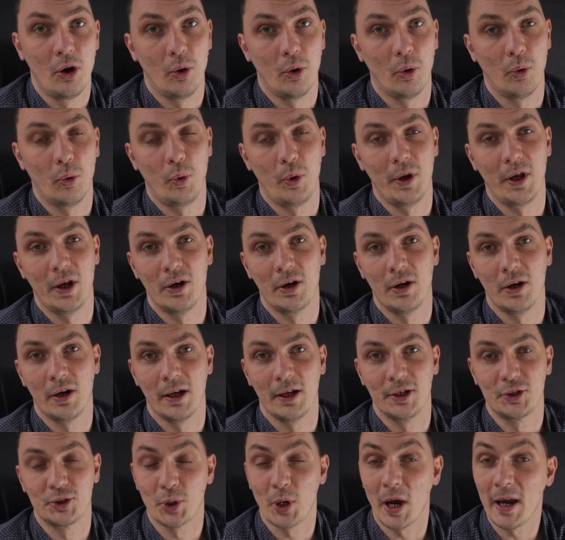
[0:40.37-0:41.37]
We're
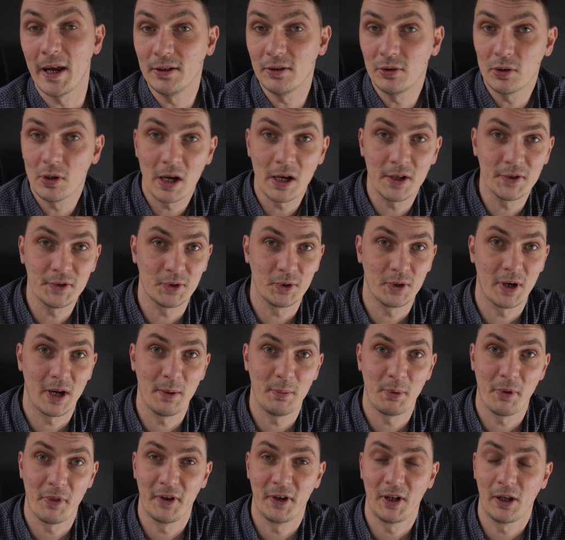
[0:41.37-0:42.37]
uh, trying to answer
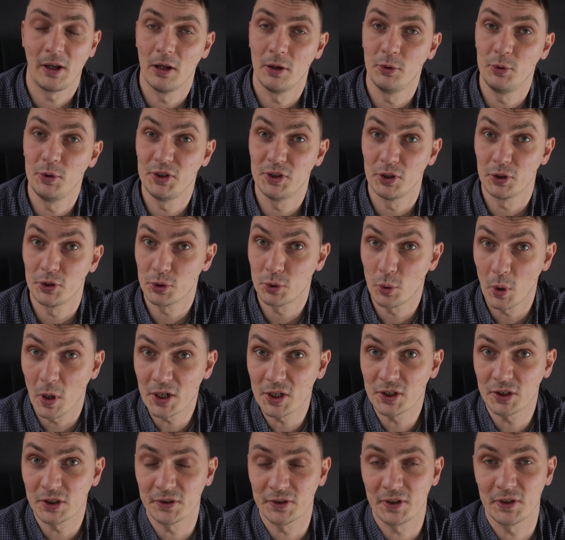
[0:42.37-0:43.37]
hypothetical research
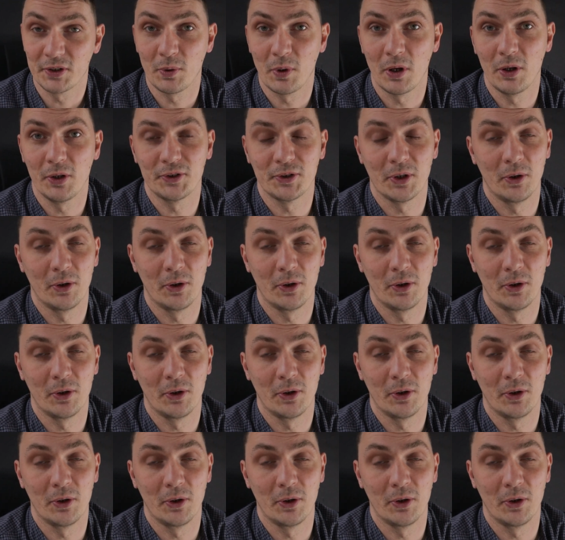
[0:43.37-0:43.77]
questions as well.